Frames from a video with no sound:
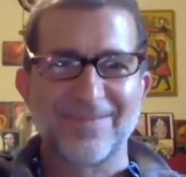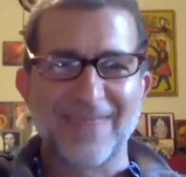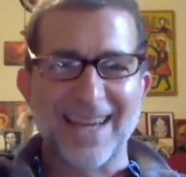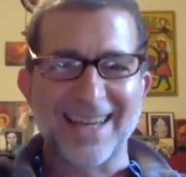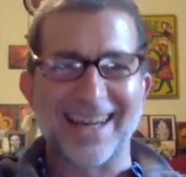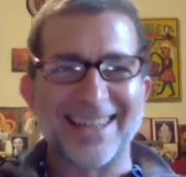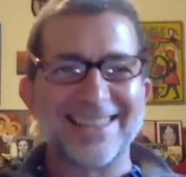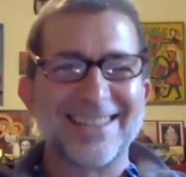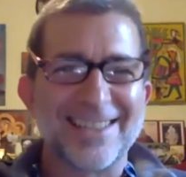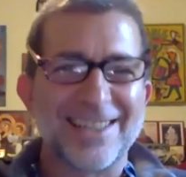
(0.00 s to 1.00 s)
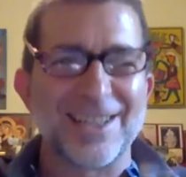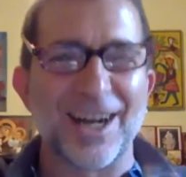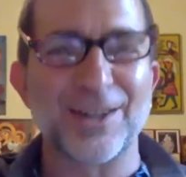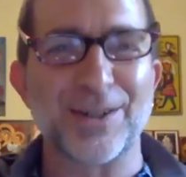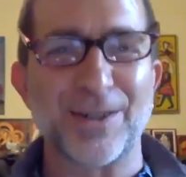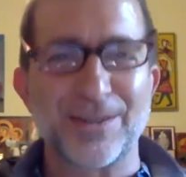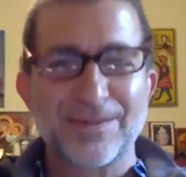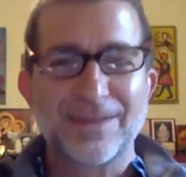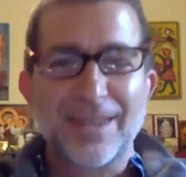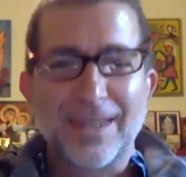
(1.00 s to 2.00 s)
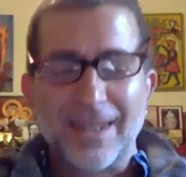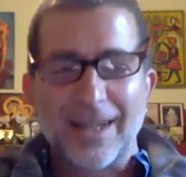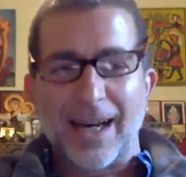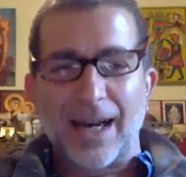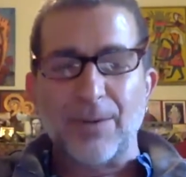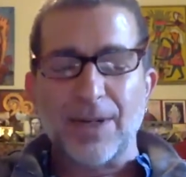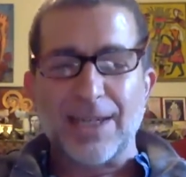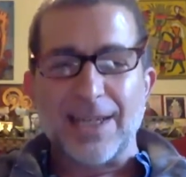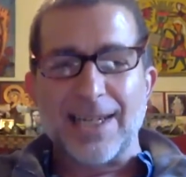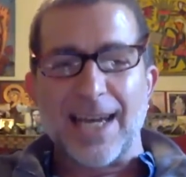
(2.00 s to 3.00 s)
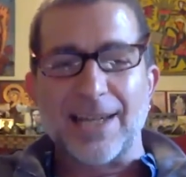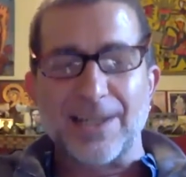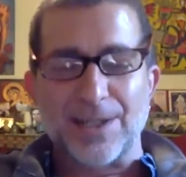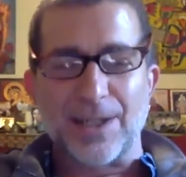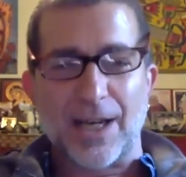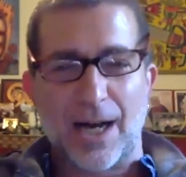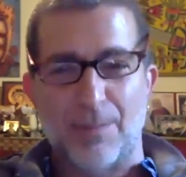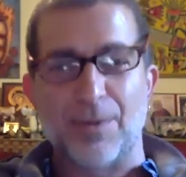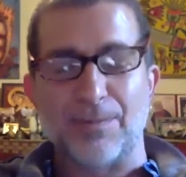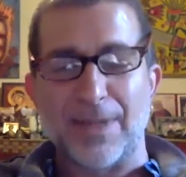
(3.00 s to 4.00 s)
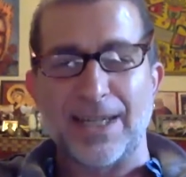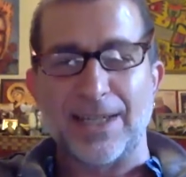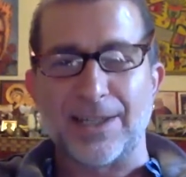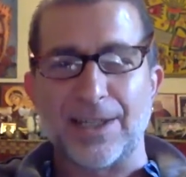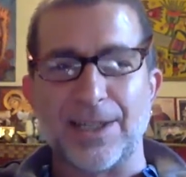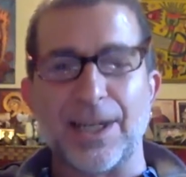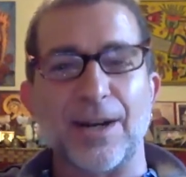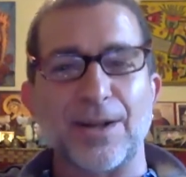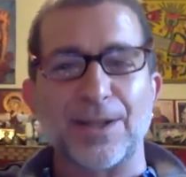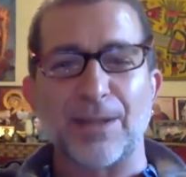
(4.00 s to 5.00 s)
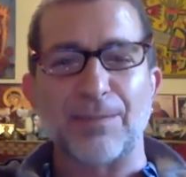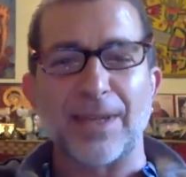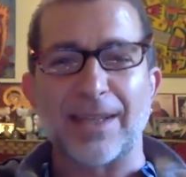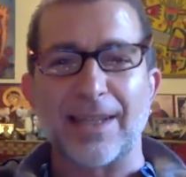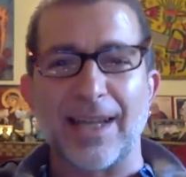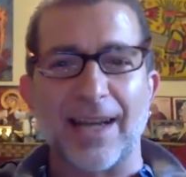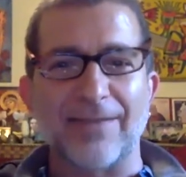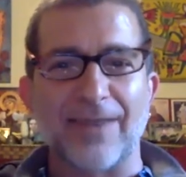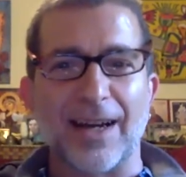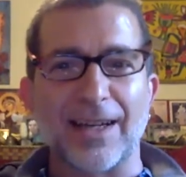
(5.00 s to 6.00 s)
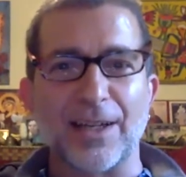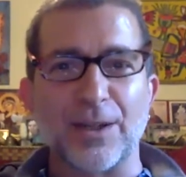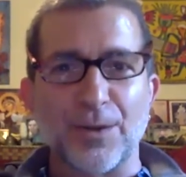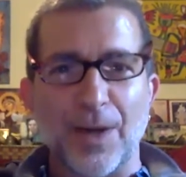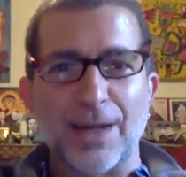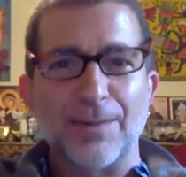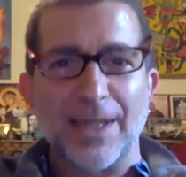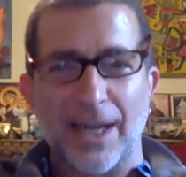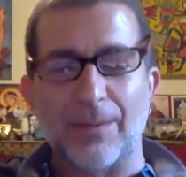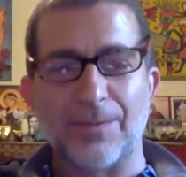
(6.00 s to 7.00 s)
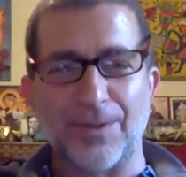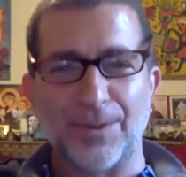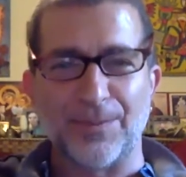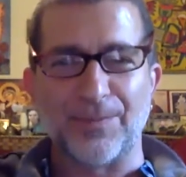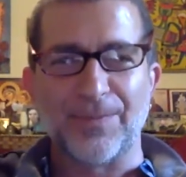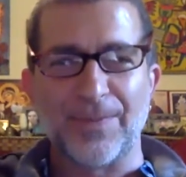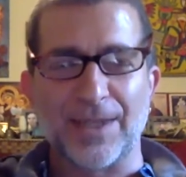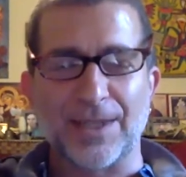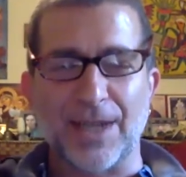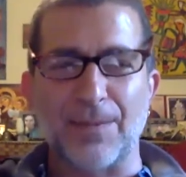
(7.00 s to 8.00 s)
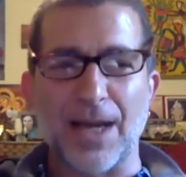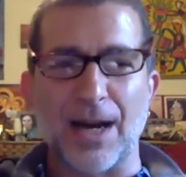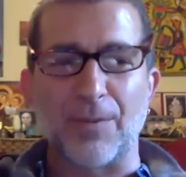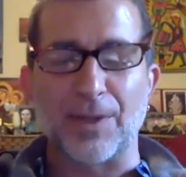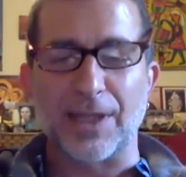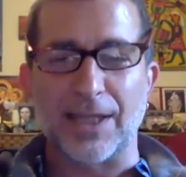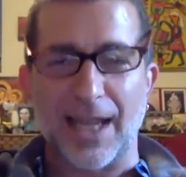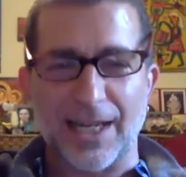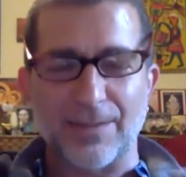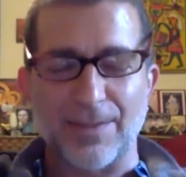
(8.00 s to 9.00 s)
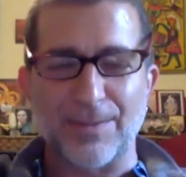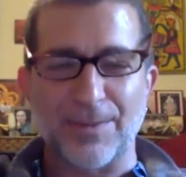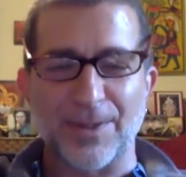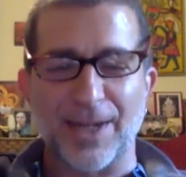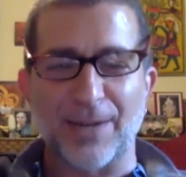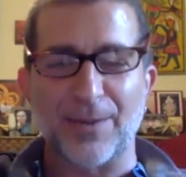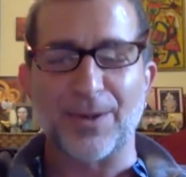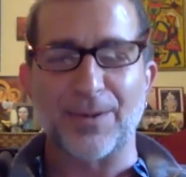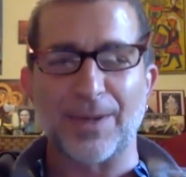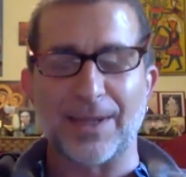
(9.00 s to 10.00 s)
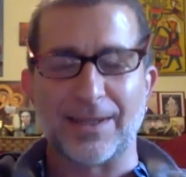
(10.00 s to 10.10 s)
Hey guys, this is Hunter. I wanted to take just a couple minutes to share something that I find incredibly helpful. It's coming up with a lot of the people that I work with.